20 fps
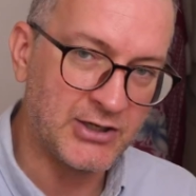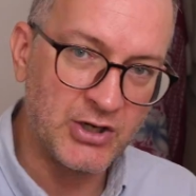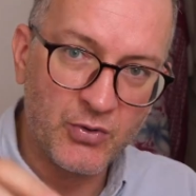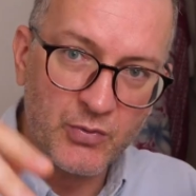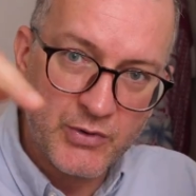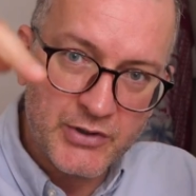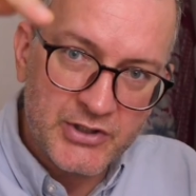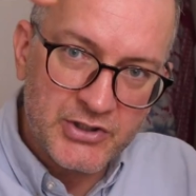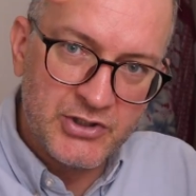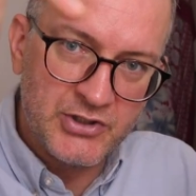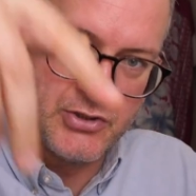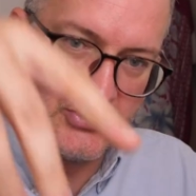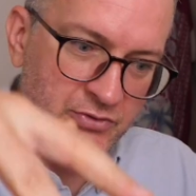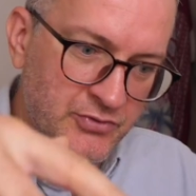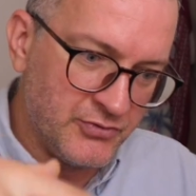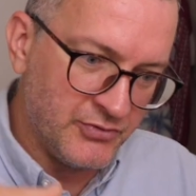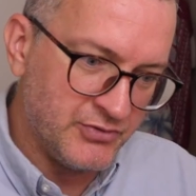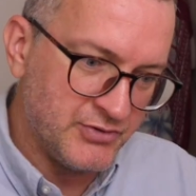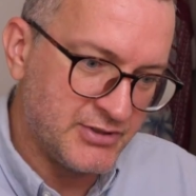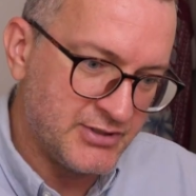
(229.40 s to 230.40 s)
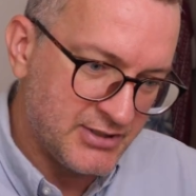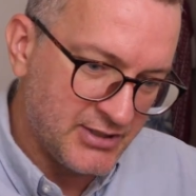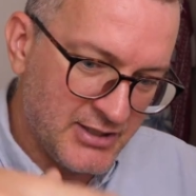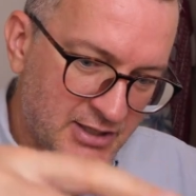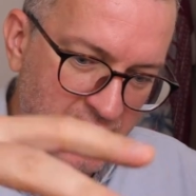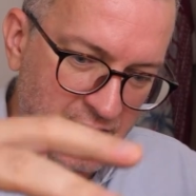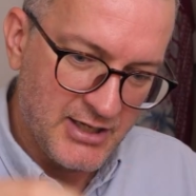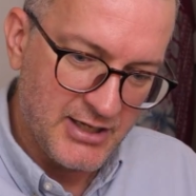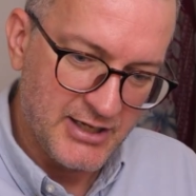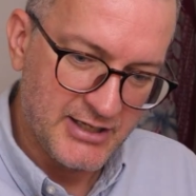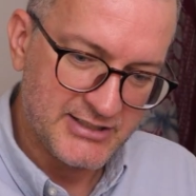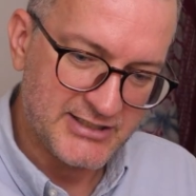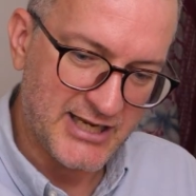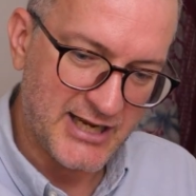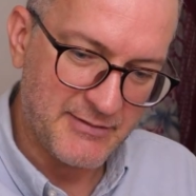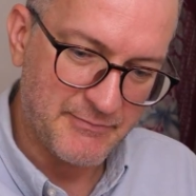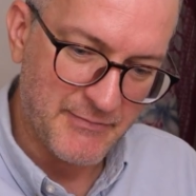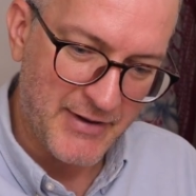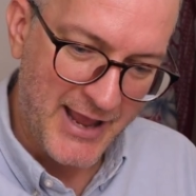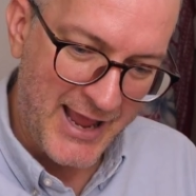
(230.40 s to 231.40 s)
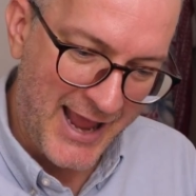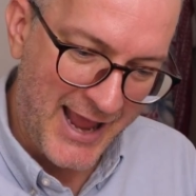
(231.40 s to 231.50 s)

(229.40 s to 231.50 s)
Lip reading: don't want to take my